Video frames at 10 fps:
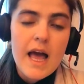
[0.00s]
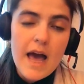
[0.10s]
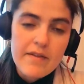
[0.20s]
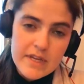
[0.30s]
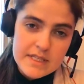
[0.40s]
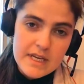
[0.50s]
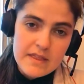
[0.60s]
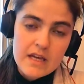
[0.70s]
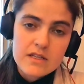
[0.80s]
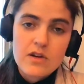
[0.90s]
Having said
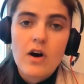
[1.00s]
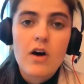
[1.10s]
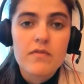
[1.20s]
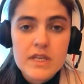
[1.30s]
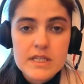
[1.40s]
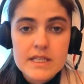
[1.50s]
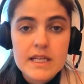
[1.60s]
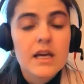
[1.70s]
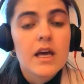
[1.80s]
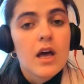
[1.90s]
that, obviously,